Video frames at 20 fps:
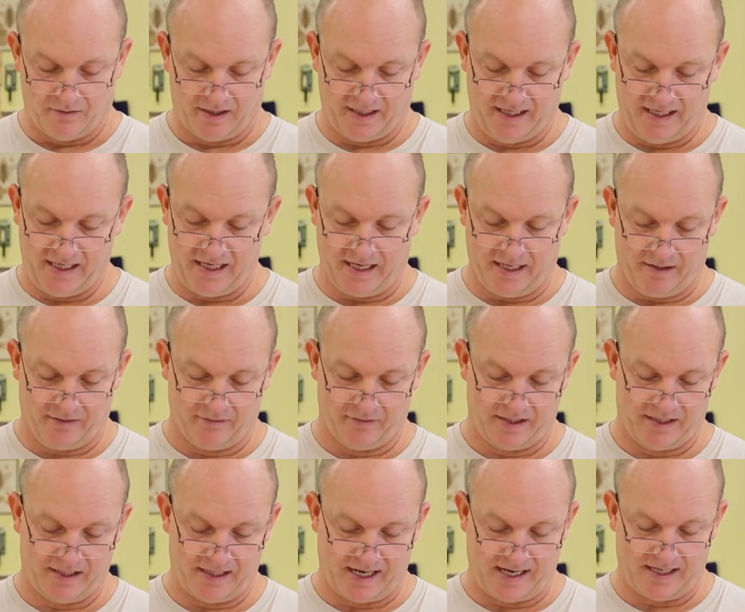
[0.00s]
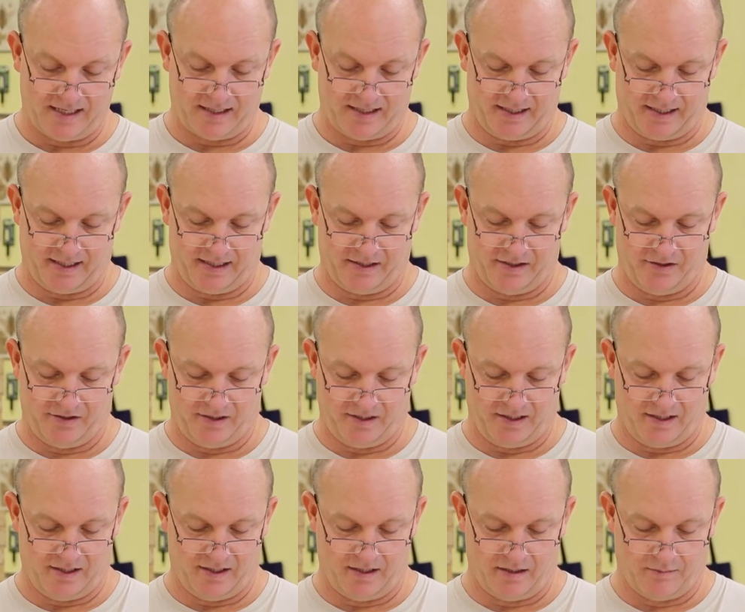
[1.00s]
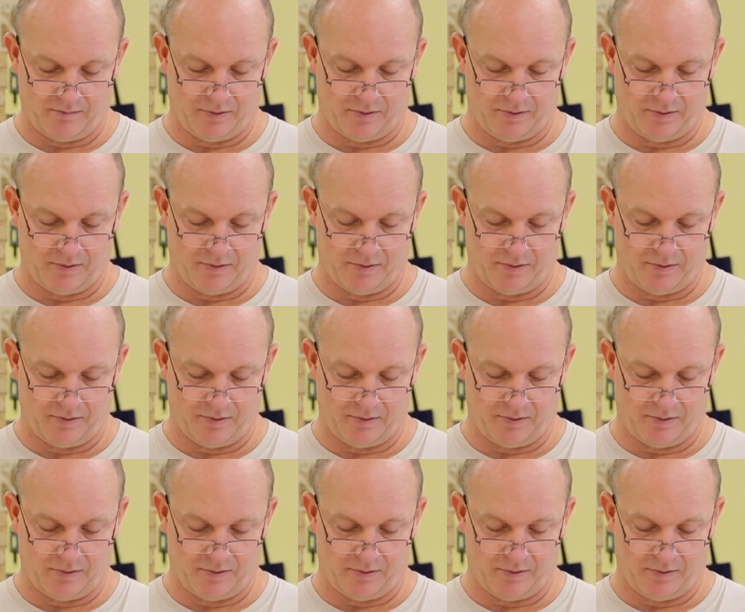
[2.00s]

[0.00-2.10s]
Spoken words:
eat it and recycle it and use it in other